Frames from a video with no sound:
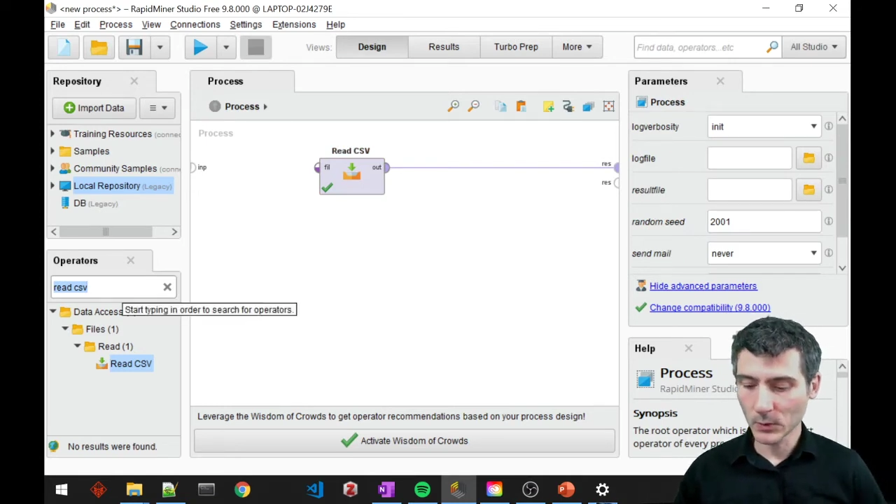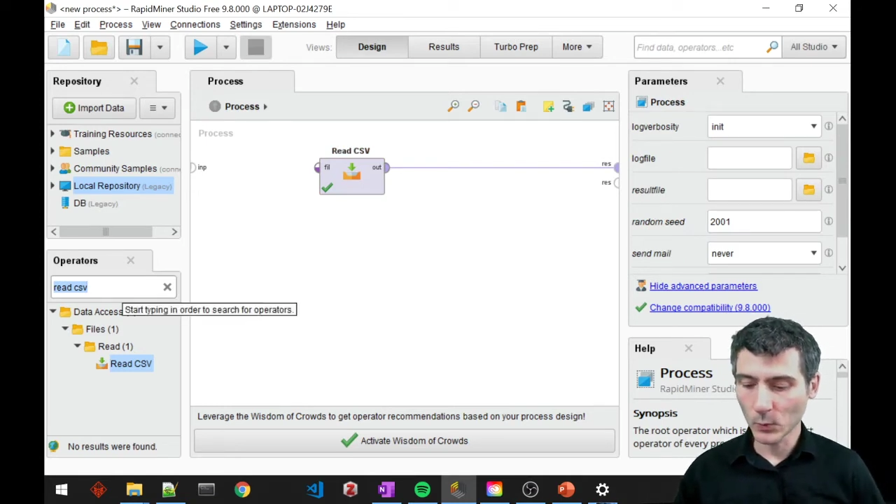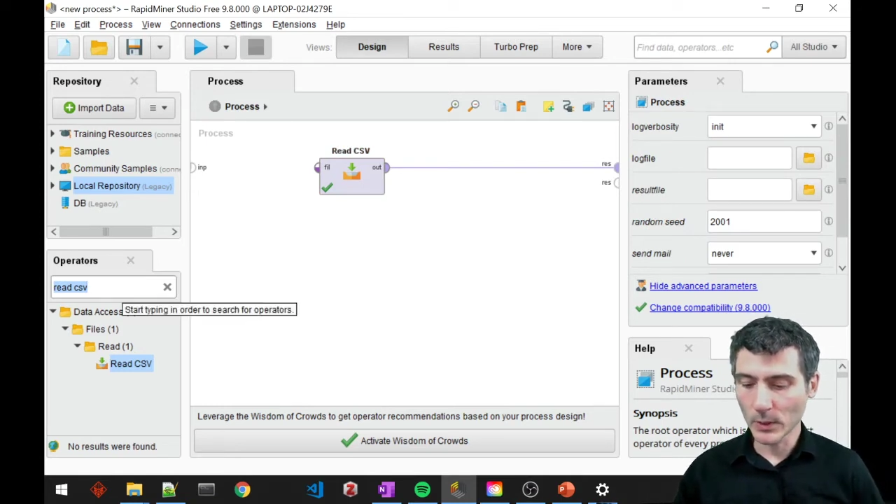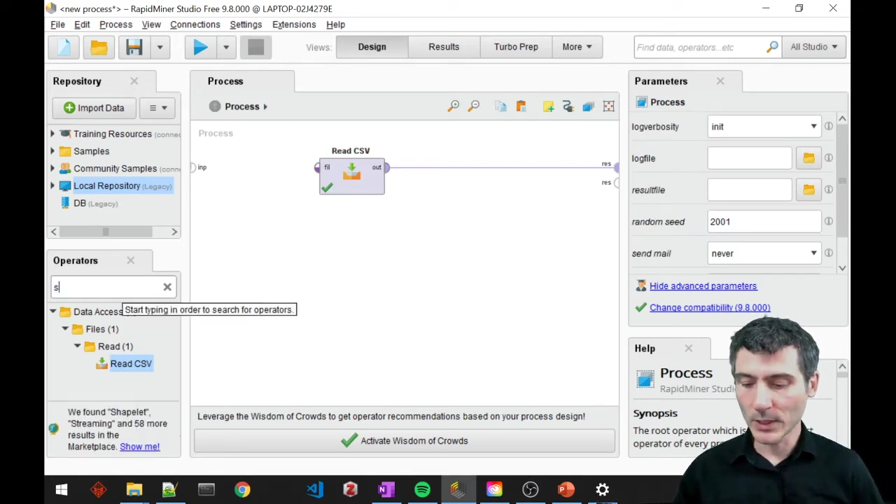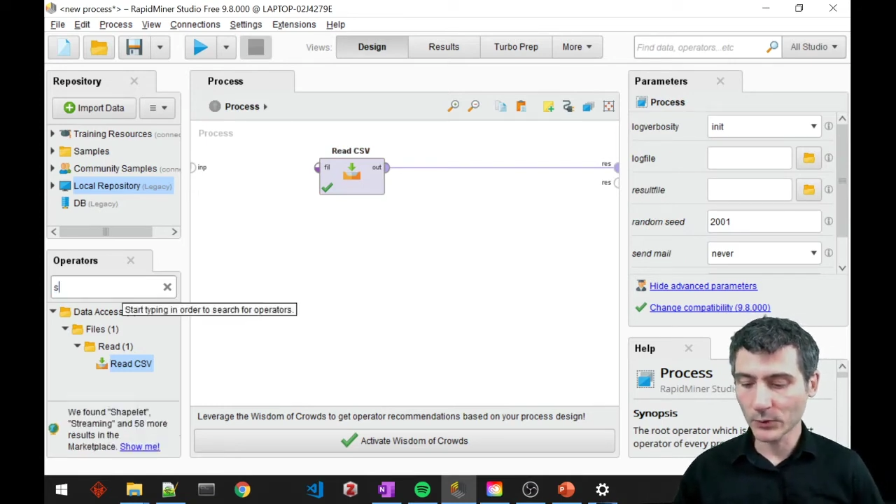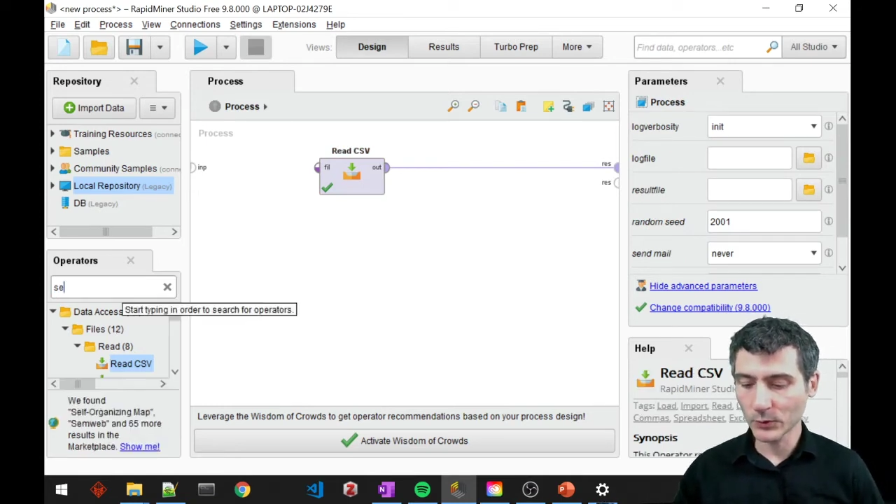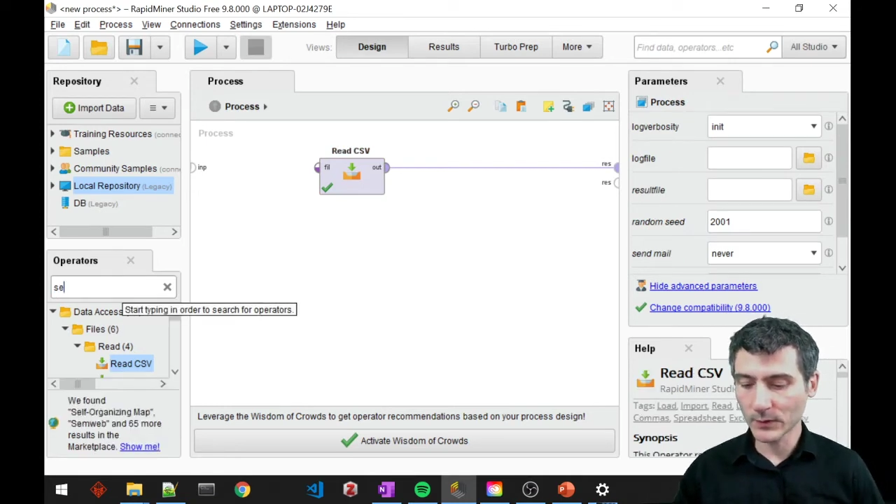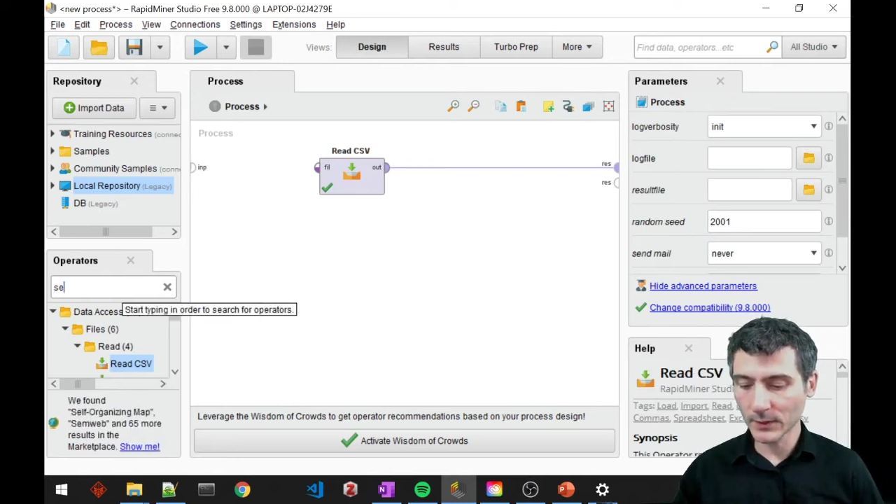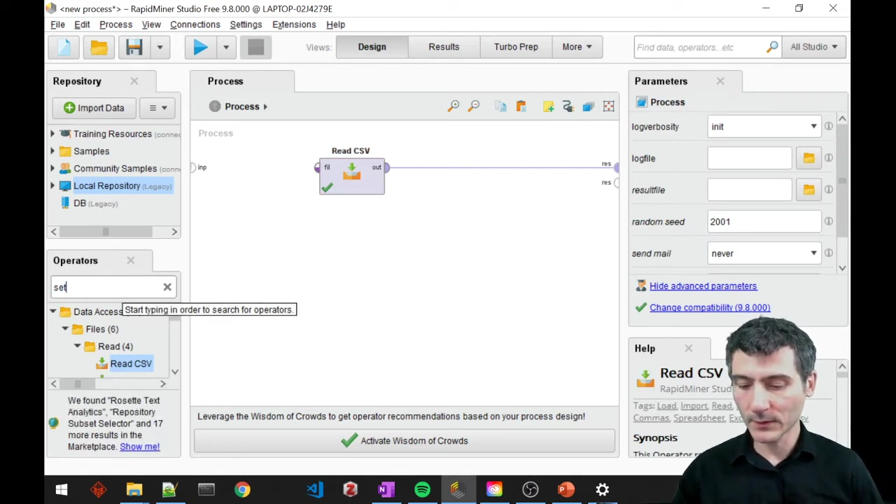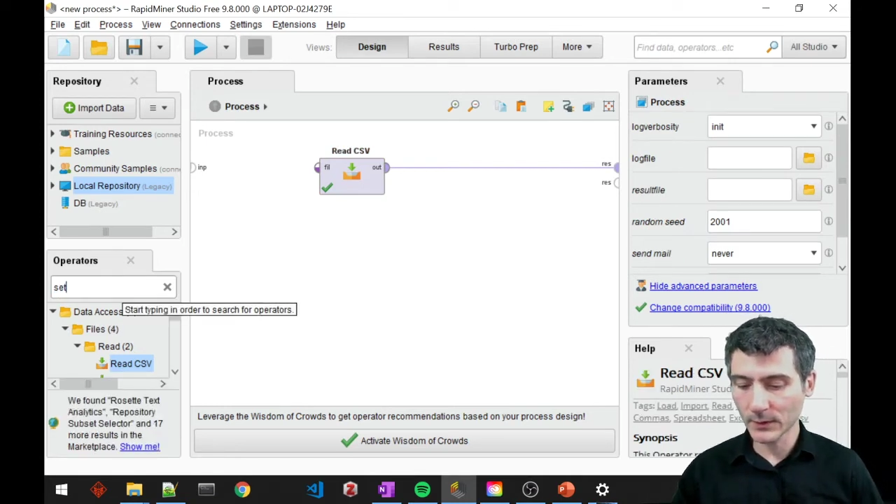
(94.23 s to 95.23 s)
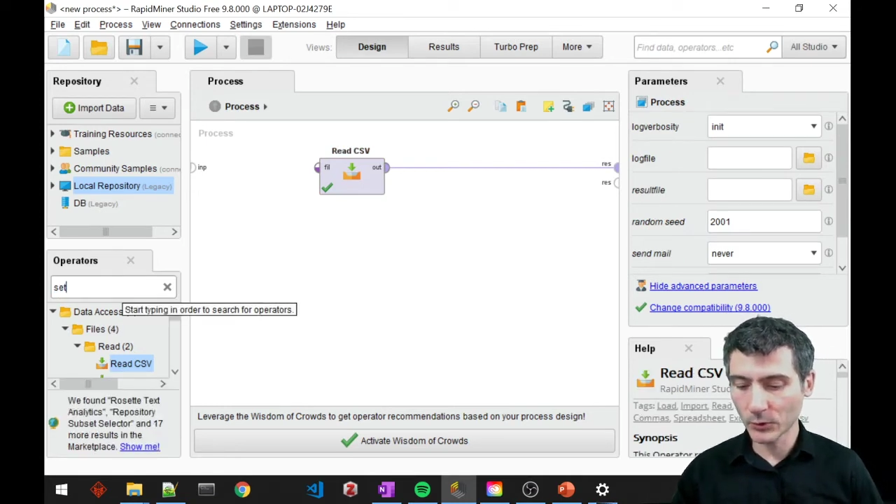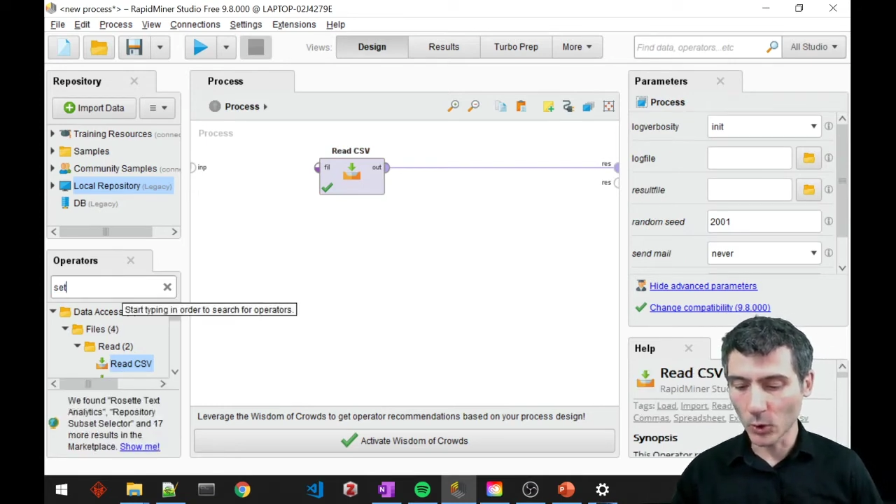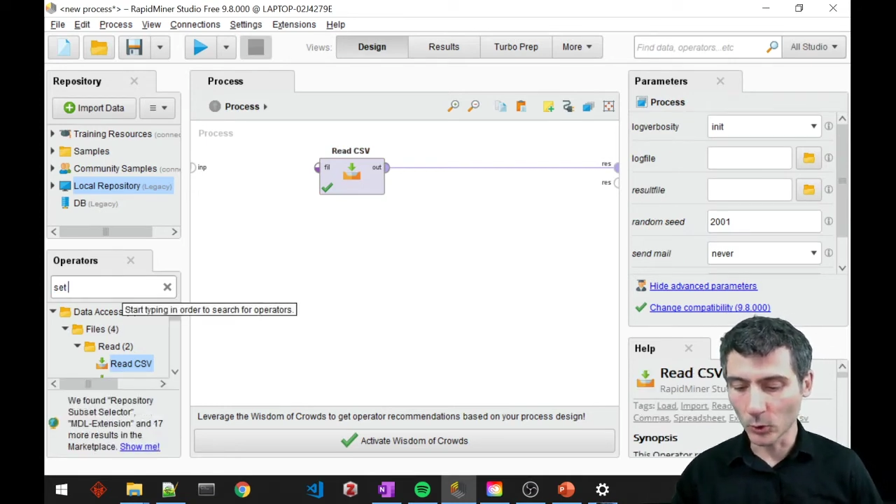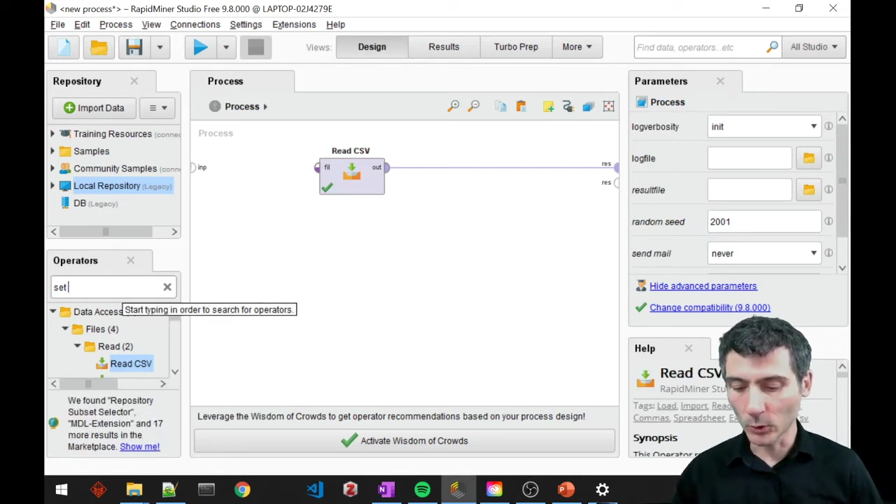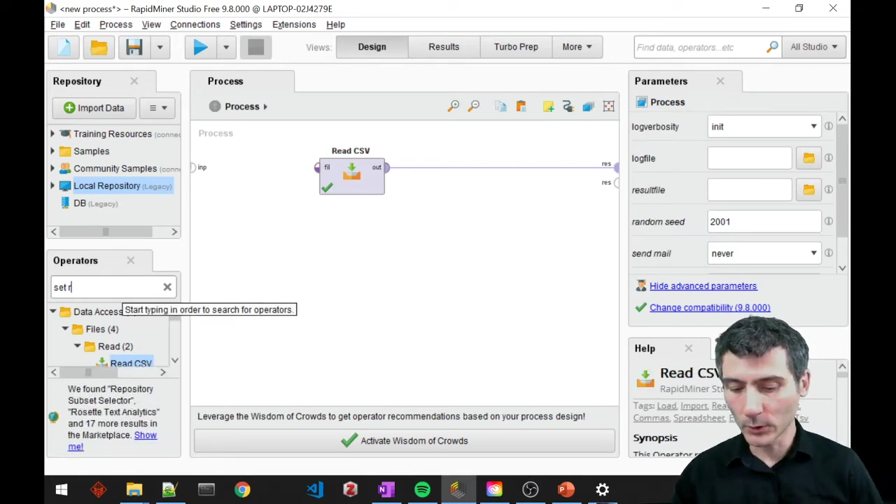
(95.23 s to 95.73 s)
we need to set the
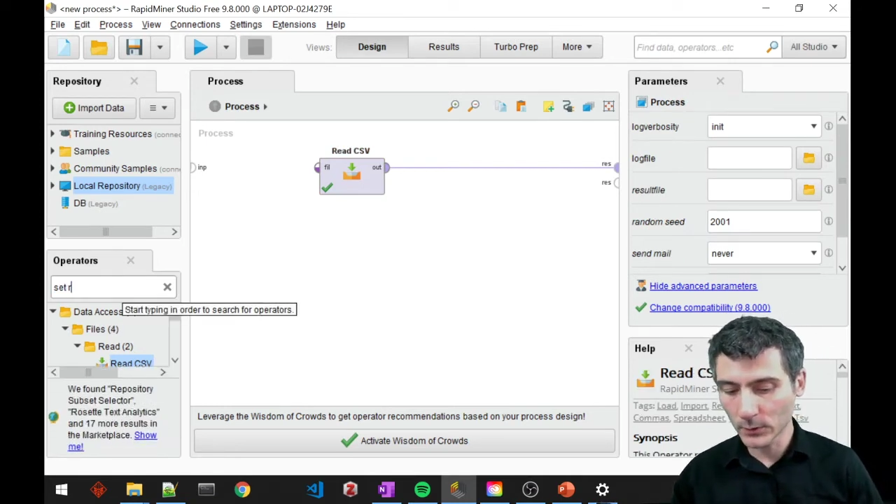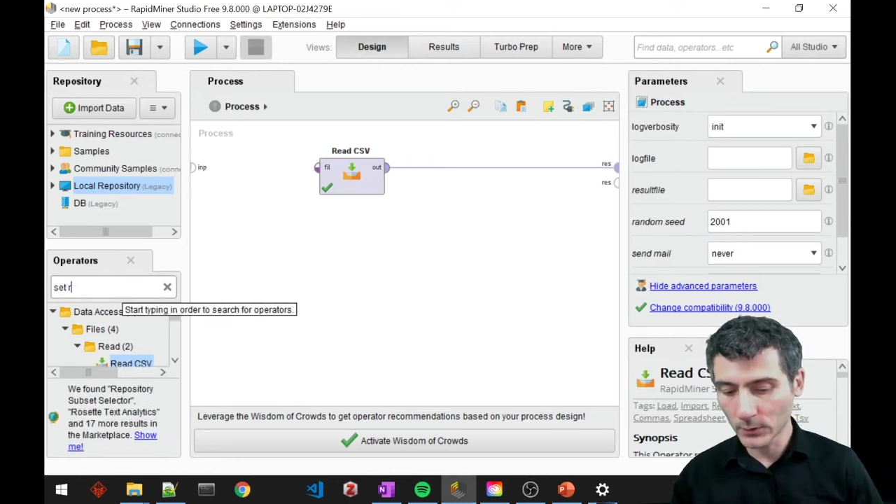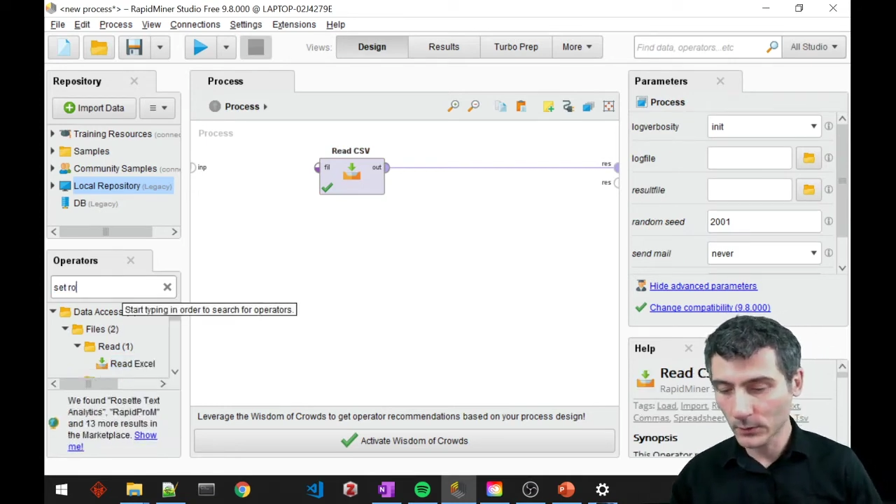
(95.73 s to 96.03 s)
role